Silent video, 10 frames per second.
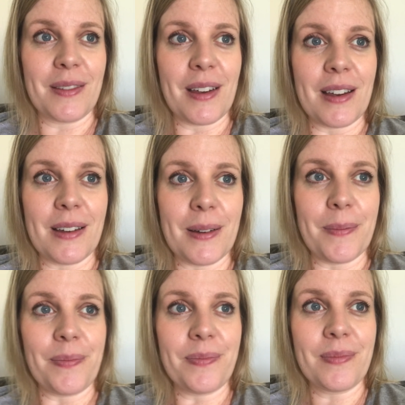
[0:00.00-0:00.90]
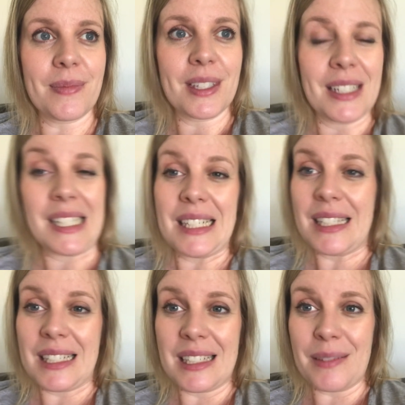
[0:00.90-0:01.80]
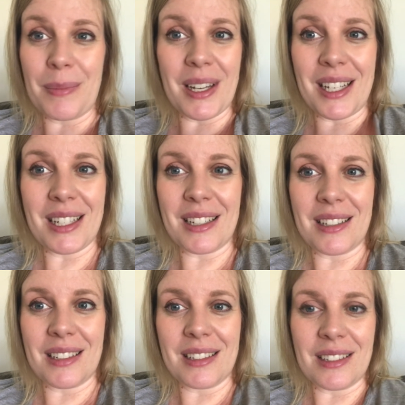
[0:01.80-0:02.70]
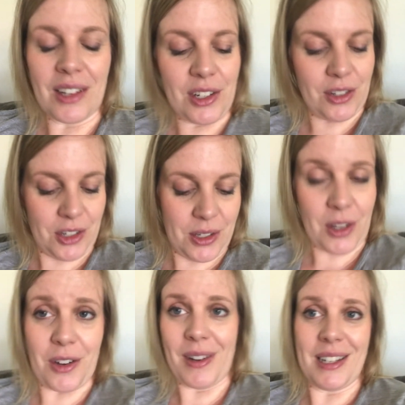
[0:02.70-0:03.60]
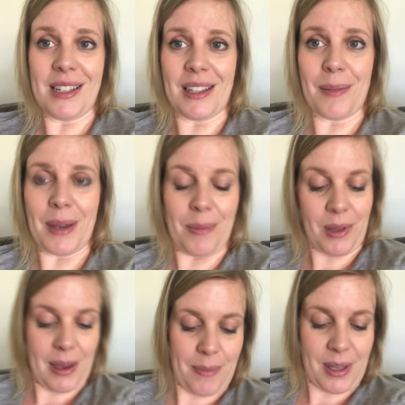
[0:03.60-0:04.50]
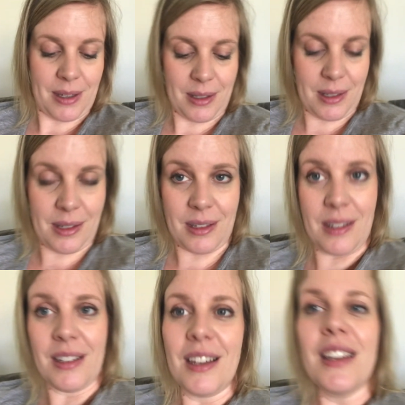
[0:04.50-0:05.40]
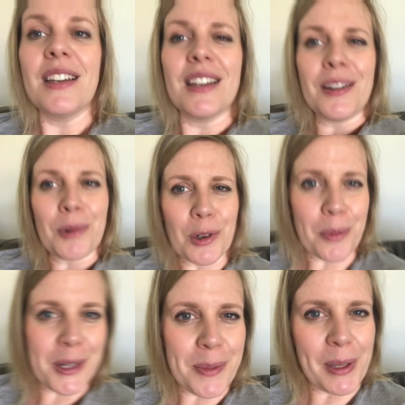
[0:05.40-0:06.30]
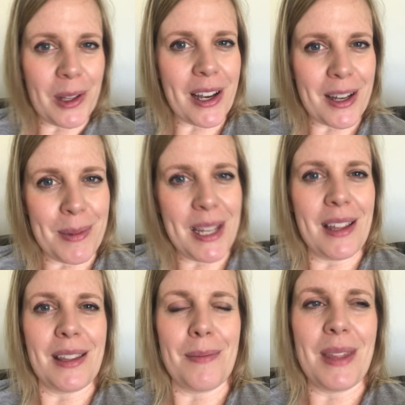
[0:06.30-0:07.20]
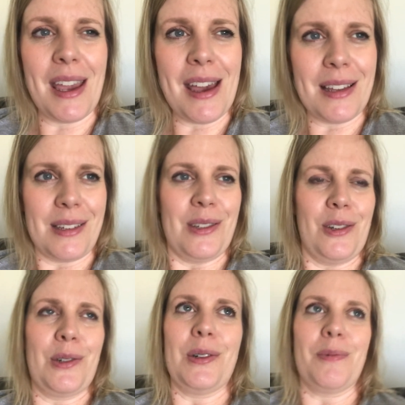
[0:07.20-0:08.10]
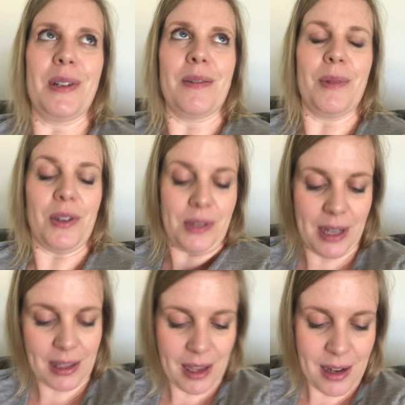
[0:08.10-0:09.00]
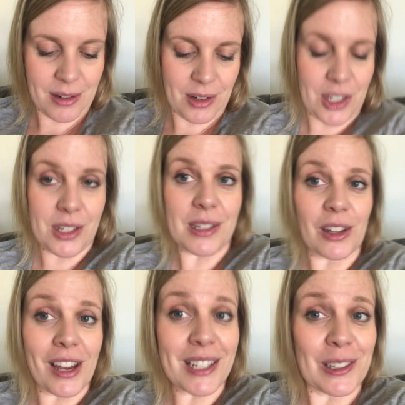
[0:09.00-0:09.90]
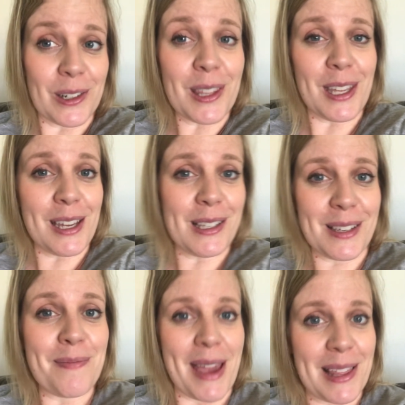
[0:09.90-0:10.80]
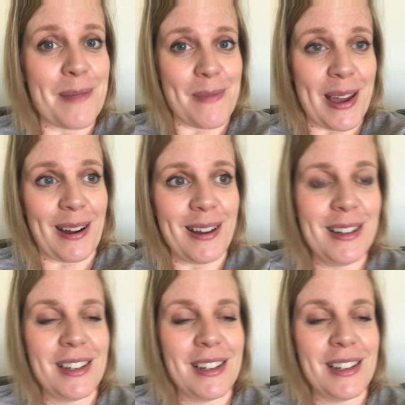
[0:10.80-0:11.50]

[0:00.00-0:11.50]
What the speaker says: But I don't just go around telling people that because It would almost be like I'm telling them their house is no good when I'm not saying that. I just like to look at things and make them better.